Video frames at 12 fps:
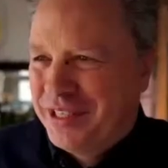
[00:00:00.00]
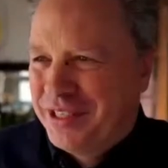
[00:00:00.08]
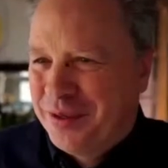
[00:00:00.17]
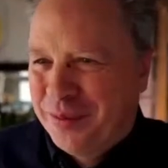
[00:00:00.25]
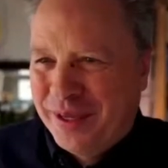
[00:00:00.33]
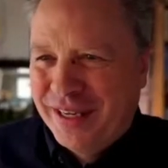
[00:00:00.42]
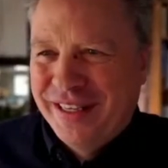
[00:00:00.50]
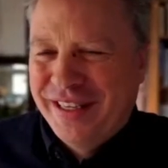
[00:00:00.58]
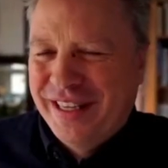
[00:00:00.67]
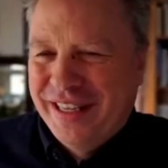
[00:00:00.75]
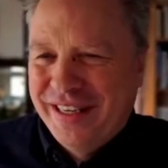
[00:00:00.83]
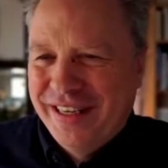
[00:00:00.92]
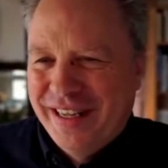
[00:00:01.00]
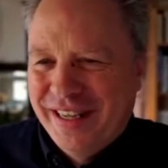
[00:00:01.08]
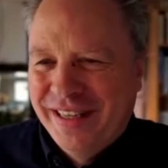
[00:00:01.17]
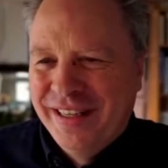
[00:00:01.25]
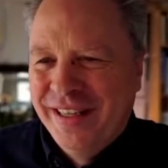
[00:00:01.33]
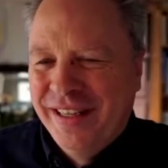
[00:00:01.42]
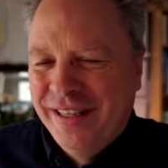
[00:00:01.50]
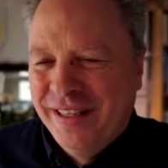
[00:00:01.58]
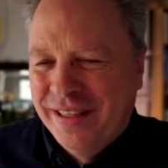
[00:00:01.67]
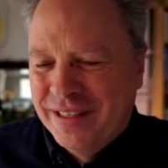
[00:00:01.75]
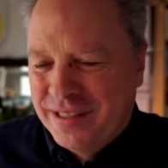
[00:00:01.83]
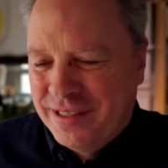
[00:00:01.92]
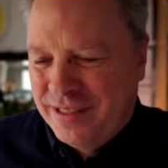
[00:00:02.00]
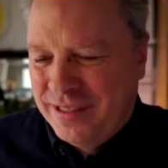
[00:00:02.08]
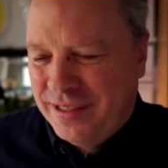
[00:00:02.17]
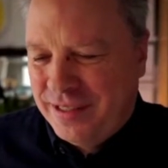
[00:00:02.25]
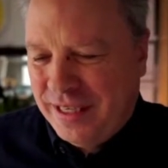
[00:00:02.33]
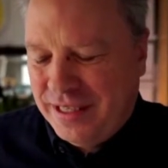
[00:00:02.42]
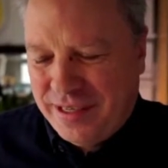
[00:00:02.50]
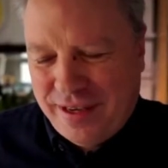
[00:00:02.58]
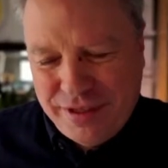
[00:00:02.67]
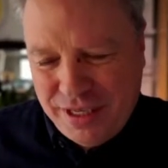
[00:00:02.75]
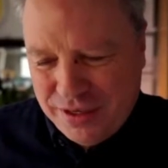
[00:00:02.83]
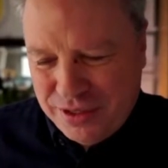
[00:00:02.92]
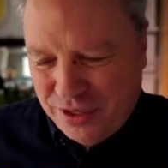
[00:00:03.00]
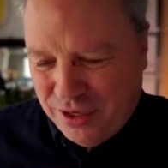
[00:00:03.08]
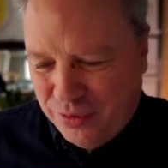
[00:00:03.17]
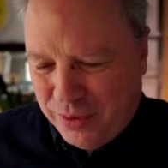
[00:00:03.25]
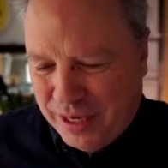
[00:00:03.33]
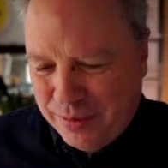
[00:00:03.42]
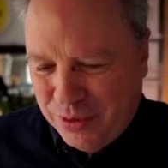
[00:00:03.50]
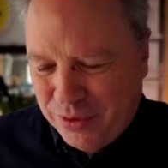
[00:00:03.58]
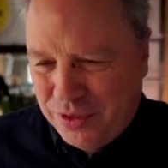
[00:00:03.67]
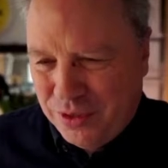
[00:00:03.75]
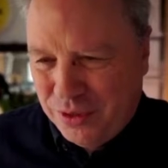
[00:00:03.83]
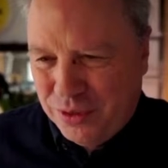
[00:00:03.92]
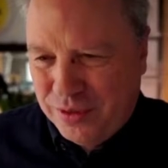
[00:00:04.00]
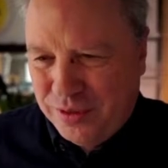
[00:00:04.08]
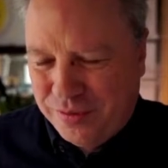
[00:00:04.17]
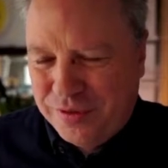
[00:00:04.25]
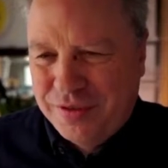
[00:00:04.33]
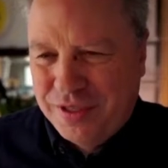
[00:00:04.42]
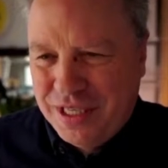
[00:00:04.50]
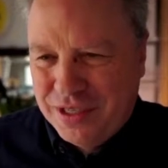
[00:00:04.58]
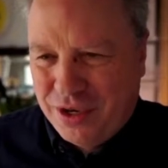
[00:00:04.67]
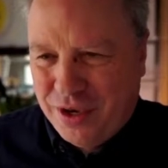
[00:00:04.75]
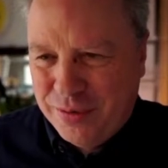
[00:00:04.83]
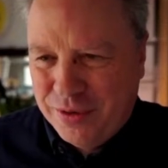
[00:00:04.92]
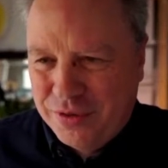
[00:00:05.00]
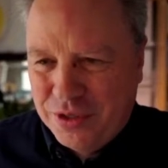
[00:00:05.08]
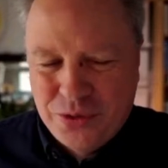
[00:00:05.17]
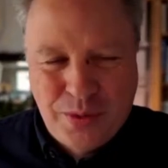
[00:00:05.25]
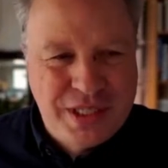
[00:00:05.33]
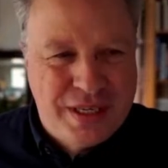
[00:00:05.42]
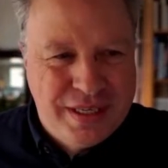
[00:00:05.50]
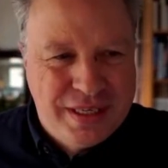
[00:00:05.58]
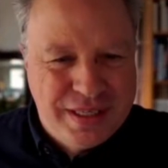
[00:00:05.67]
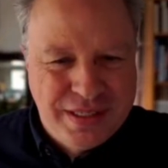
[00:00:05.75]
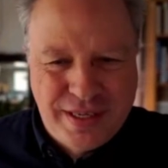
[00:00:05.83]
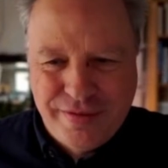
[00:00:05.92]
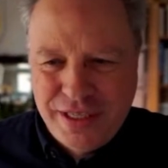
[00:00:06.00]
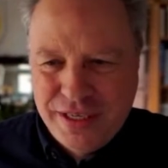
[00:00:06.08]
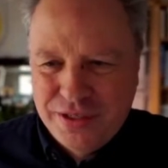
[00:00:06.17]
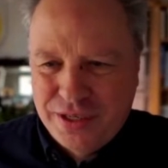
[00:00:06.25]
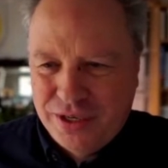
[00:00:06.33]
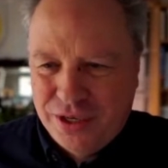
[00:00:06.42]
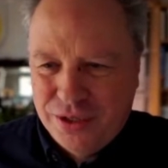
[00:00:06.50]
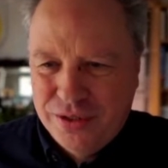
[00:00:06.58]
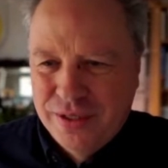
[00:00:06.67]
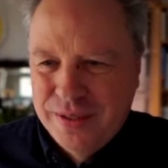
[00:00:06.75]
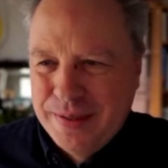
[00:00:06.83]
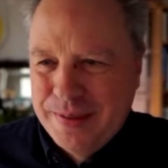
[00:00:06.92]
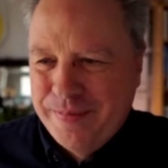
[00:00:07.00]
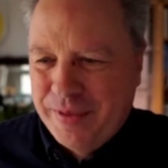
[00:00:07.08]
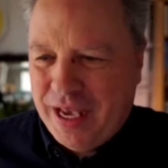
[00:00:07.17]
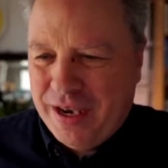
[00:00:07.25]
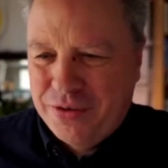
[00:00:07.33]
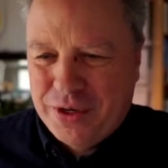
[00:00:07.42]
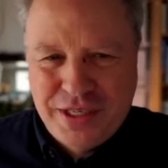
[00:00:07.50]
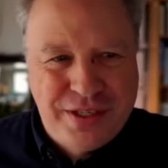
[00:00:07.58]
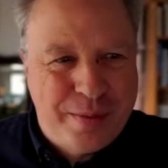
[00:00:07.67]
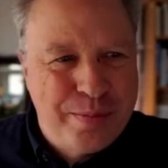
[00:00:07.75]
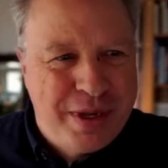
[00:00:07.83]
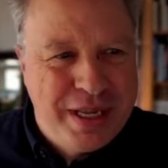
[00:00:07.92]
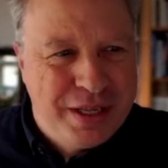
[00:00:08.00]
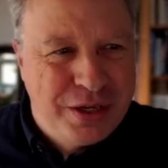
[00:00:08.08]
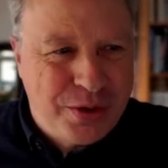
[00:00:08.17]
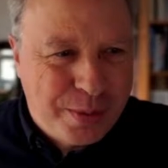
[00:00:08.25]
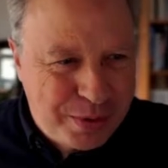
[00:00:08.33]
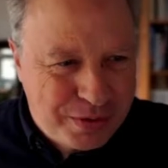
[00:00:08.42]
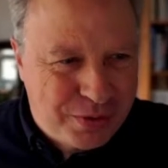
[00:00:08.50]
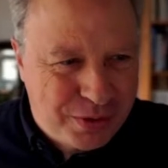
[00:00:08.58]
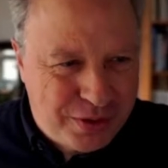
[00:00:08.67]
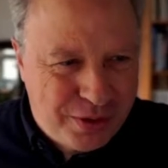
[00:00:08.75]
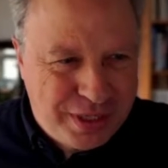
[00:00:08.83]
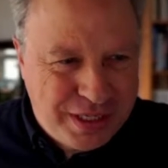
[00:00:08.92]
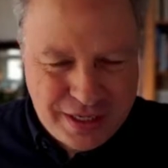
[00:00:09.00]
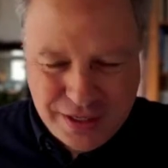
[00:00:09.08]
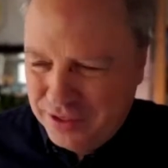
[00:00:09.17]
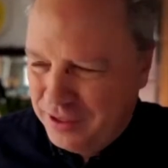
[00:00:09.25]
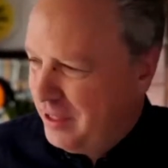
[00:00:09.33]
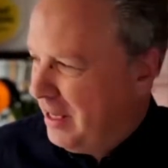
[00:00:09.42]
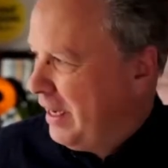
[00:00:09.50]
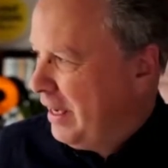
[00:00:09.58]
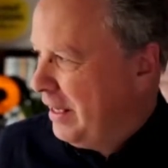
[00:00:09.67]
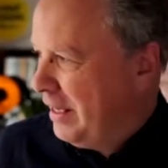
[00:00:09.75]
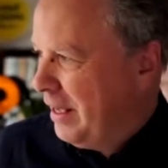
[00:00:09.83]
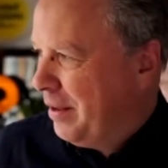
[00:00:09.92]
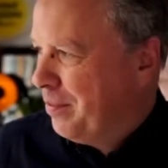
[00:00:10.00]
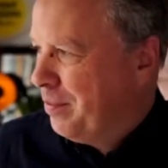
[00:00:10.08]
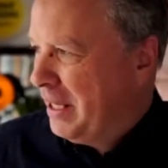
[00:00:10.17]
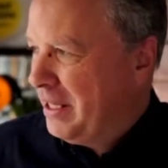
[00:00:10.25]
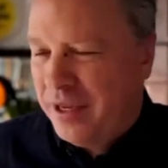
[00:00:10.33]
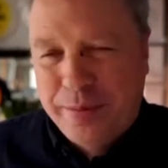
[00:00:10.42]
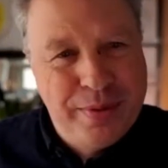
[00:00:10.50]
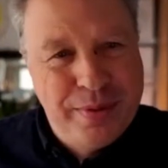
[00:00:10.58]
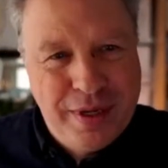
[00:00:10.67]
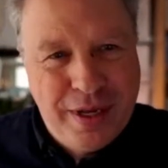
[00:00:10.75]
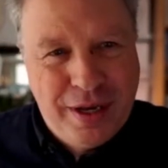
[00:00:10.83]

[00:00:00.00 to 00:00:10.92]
participated in 7 years ago when I moved to 15 years ago, I moved to Switzerland, and 7 years ago, after I stopped playing the trumpet for 30 years, I picked up